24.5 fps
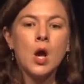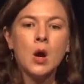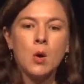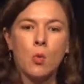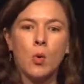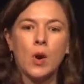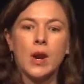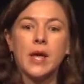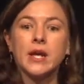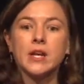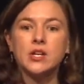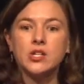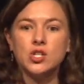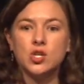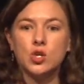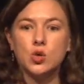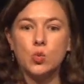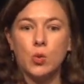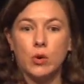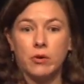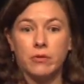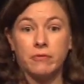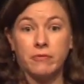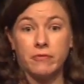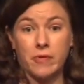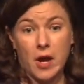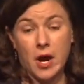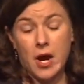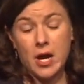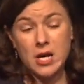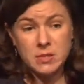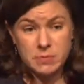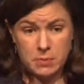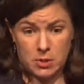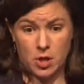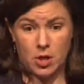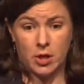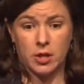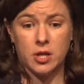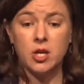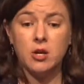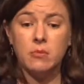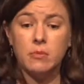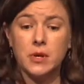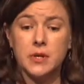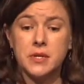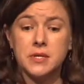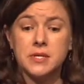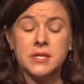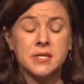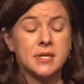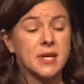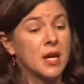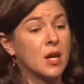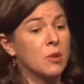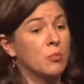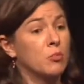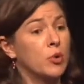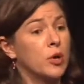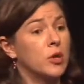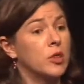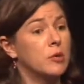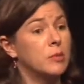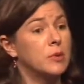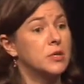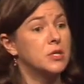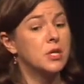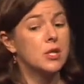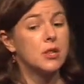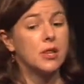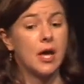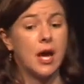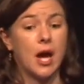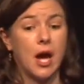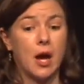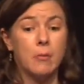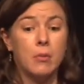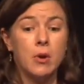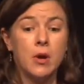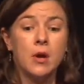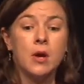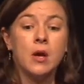What I can do with flies, but not humans, is I can bring them into the lab